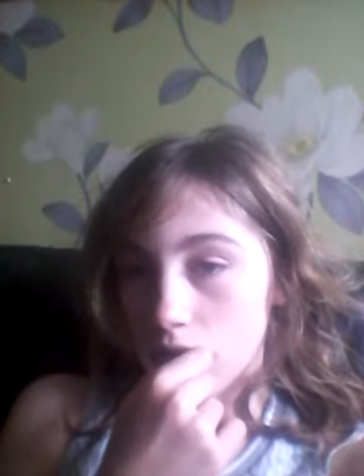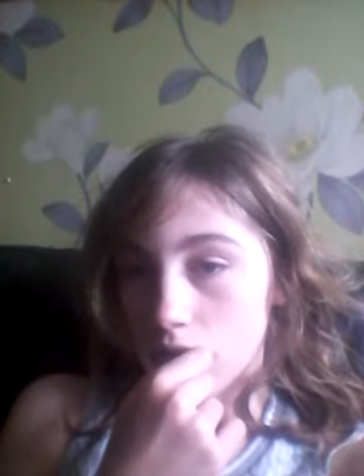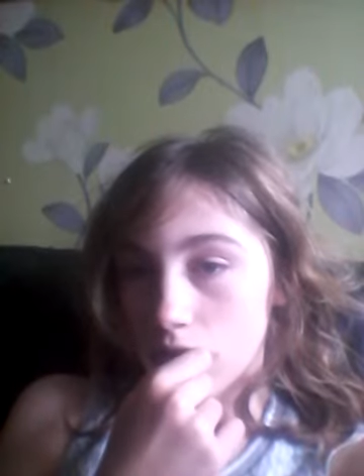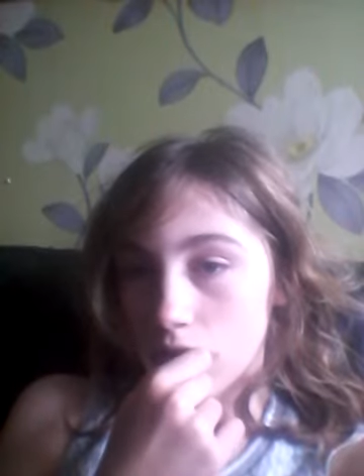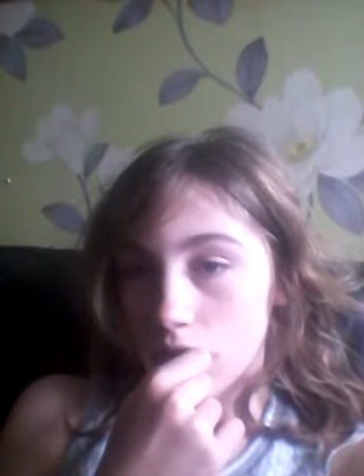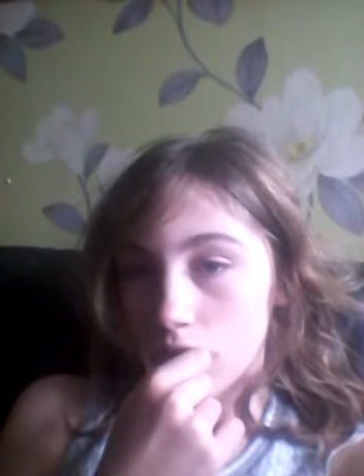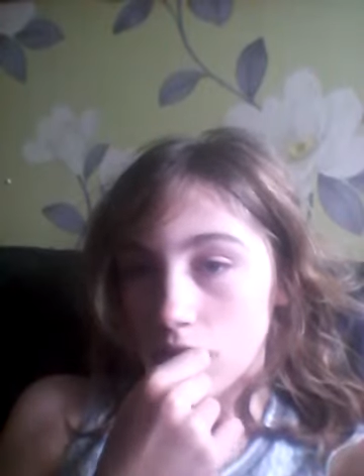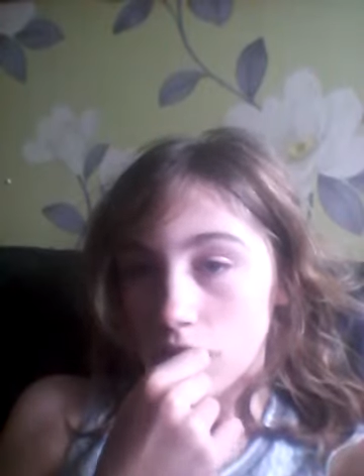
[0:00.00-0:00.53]

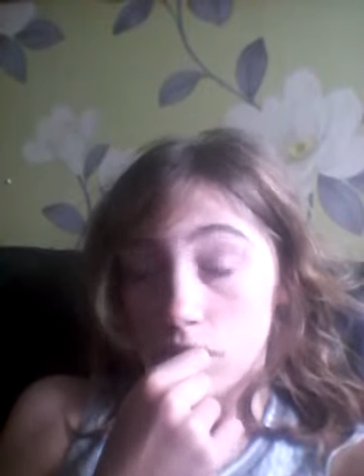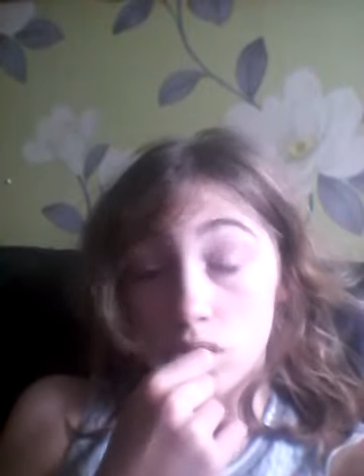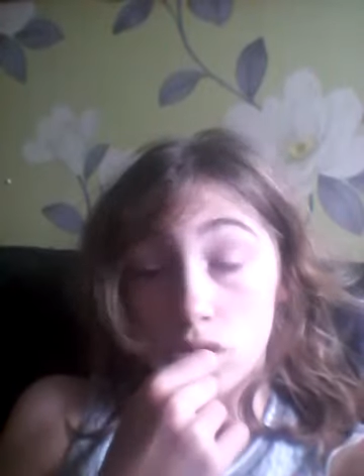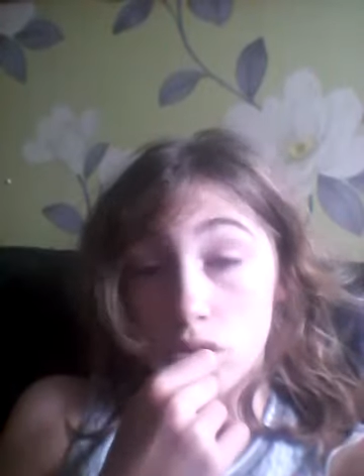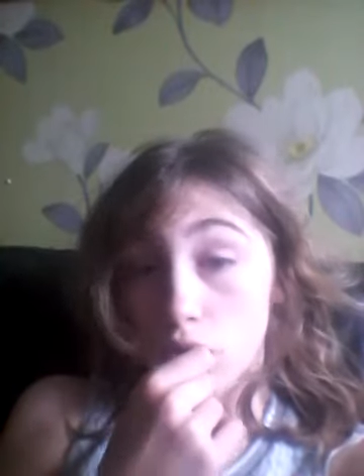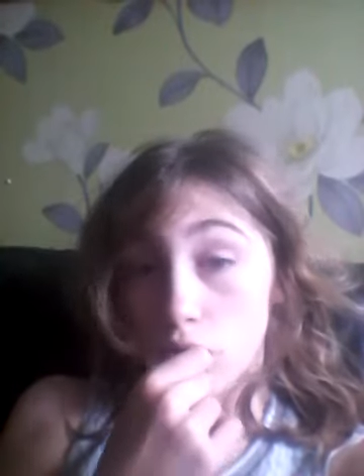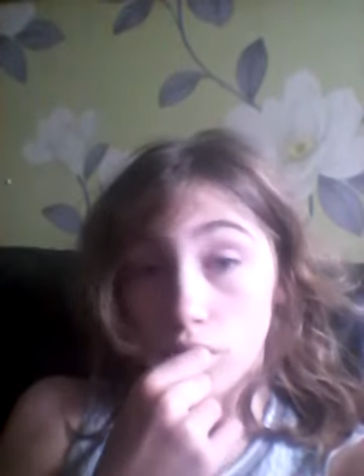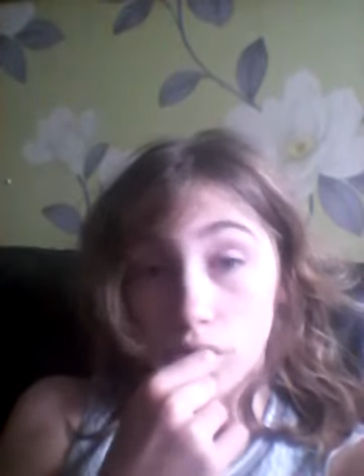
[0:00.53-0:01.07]
it's
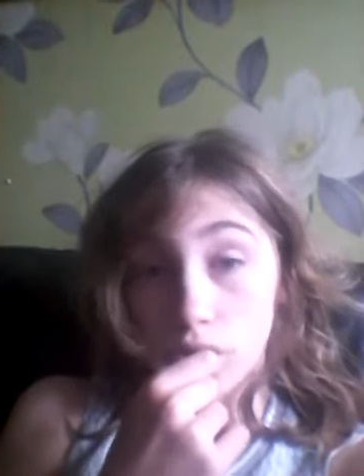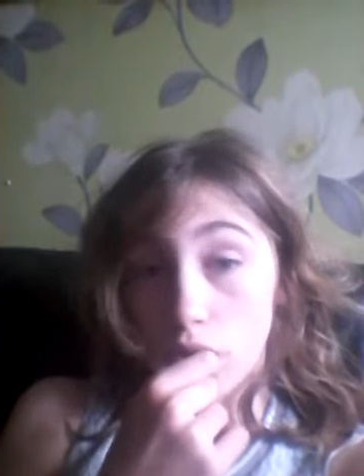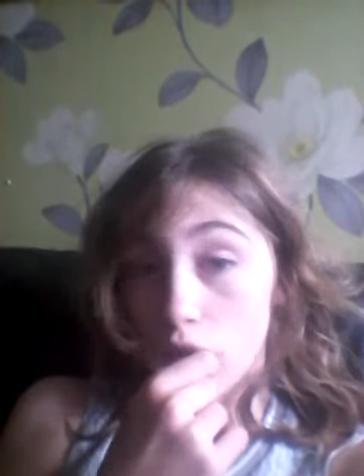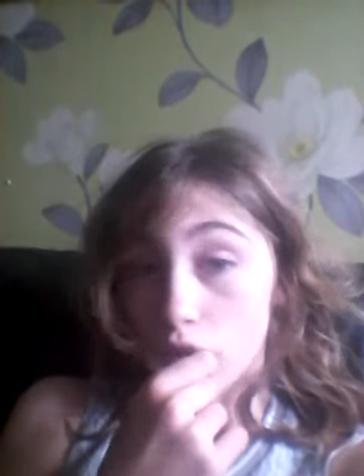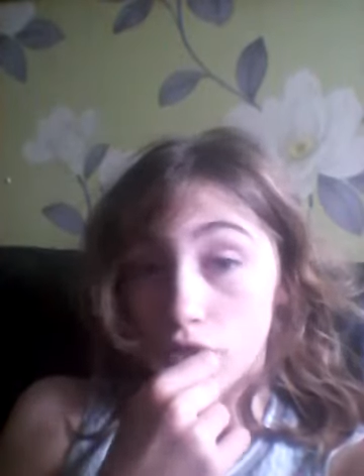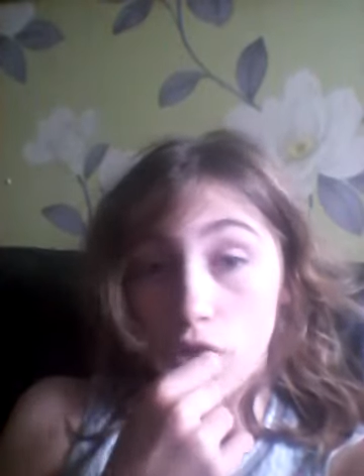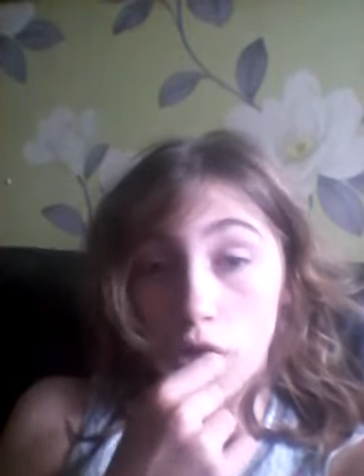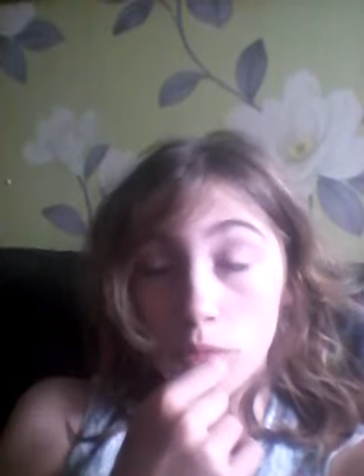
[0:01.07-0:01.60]
not, no,
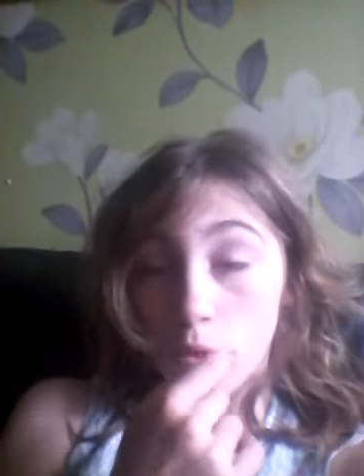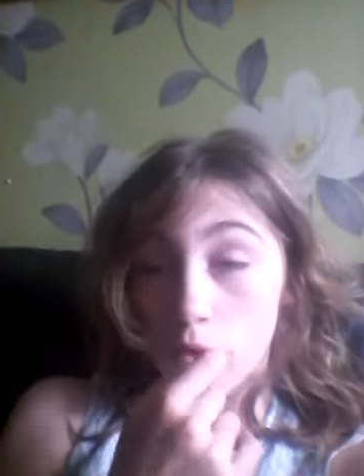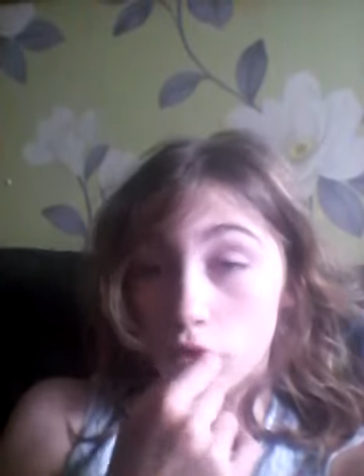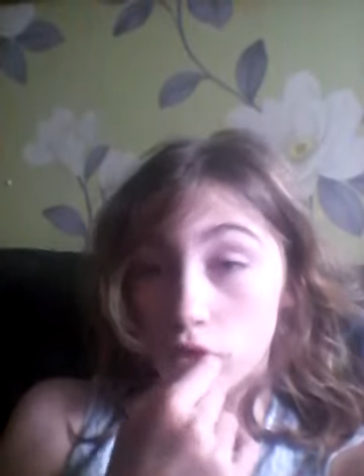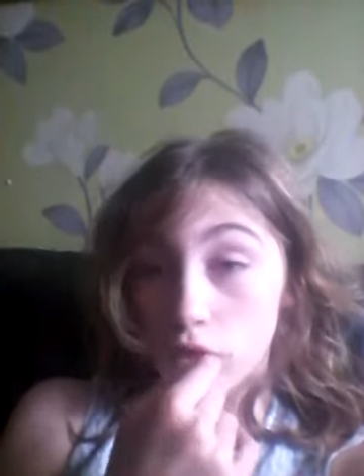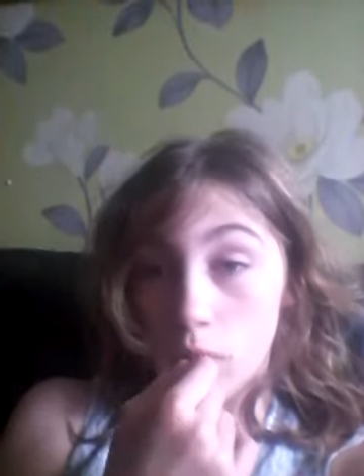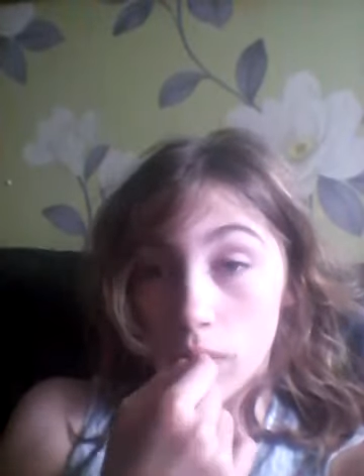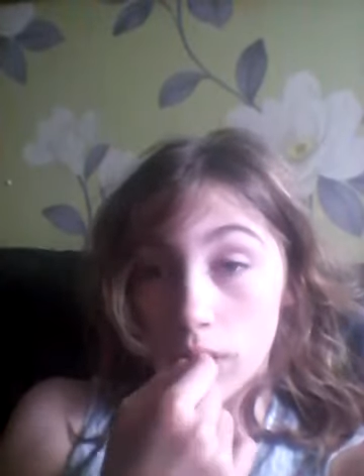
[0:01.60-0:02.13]
there's no more
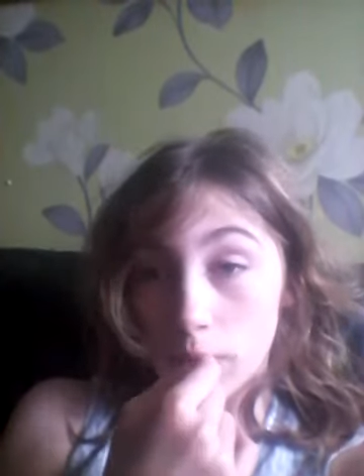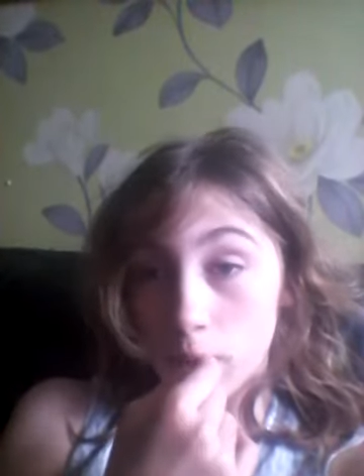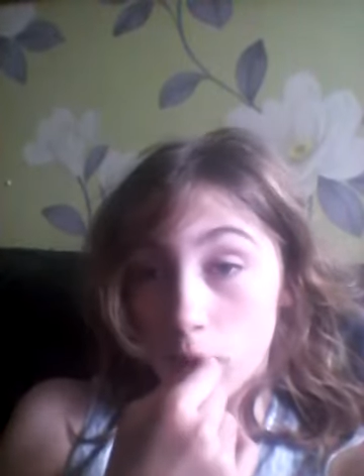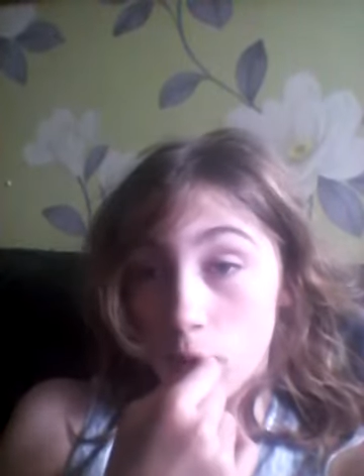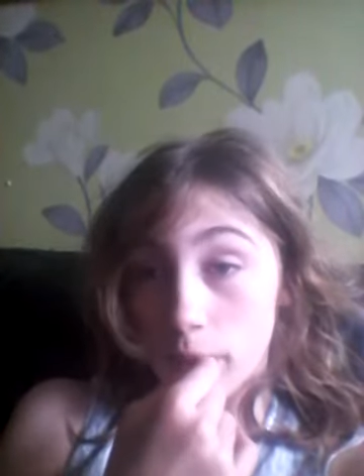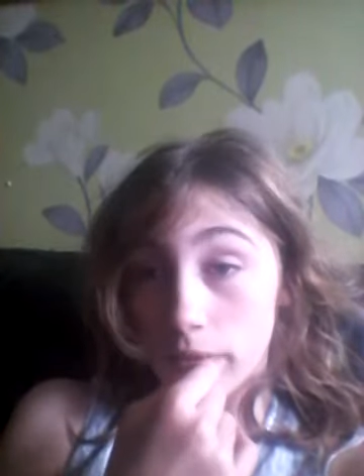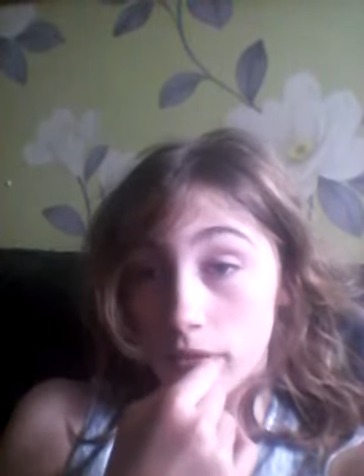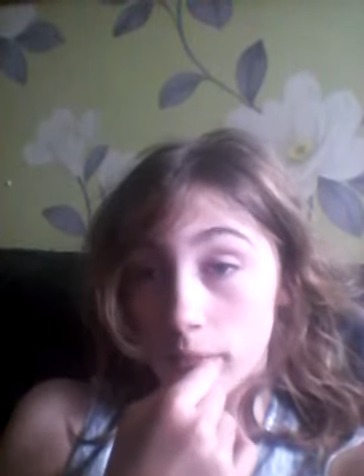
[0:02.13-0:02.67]
school anymore,
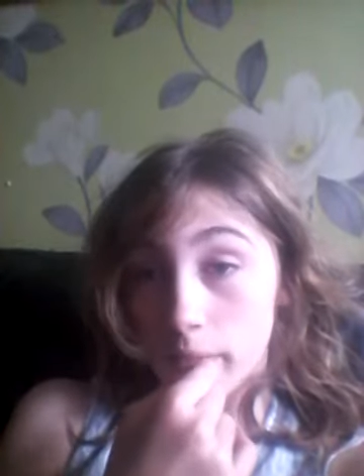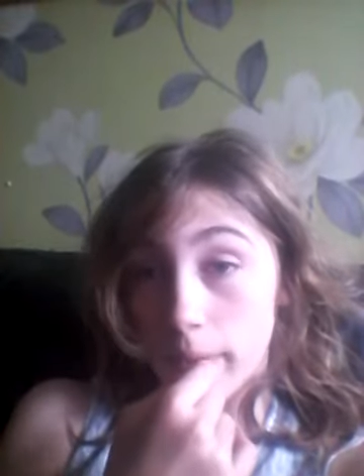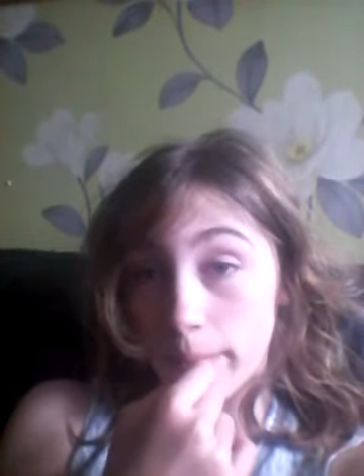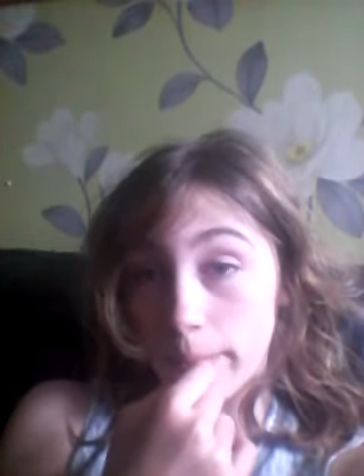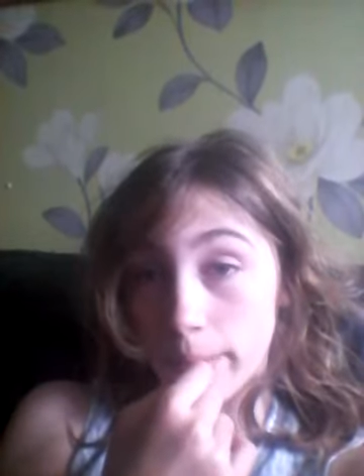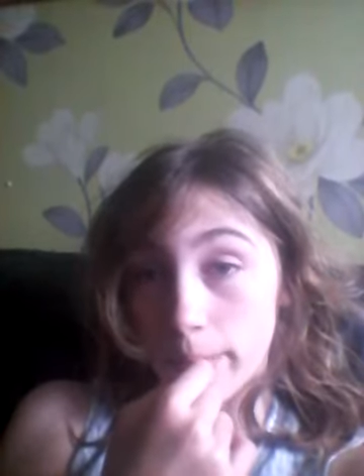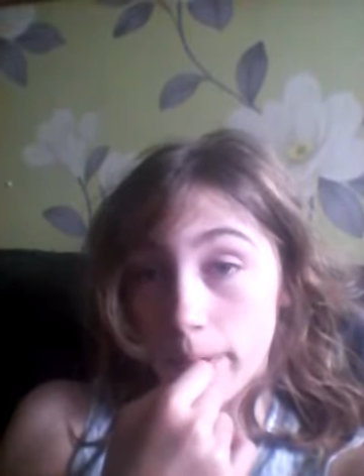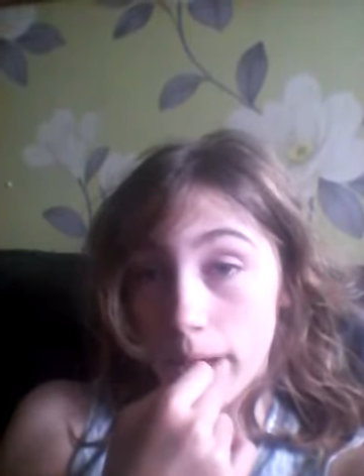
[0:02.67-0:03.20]
which I'm
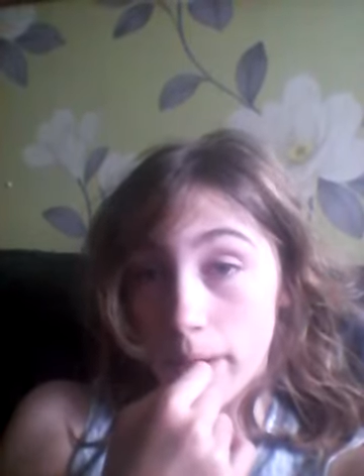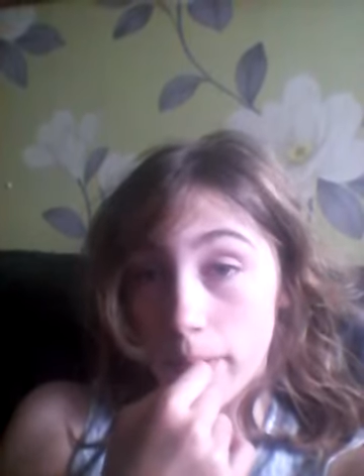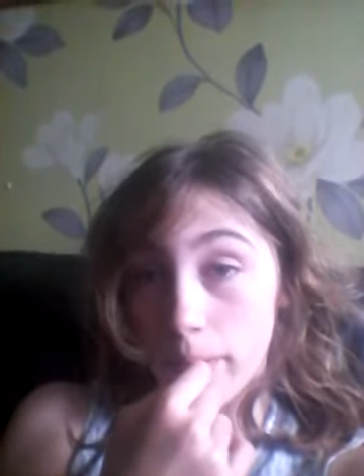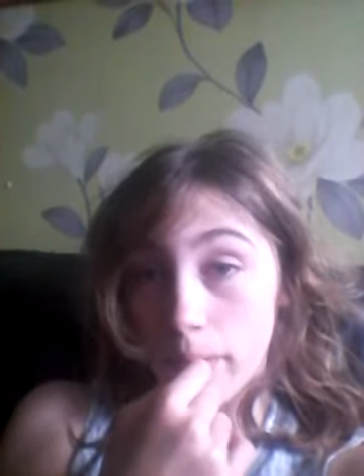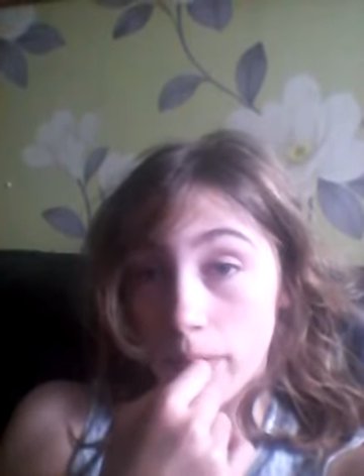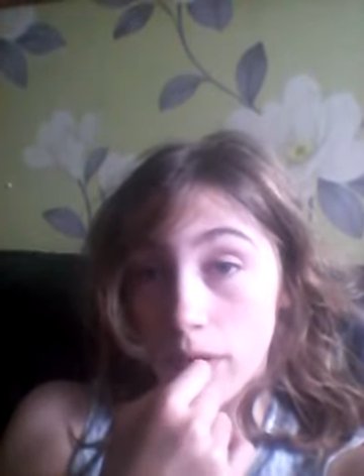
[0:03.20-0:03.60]
happy about.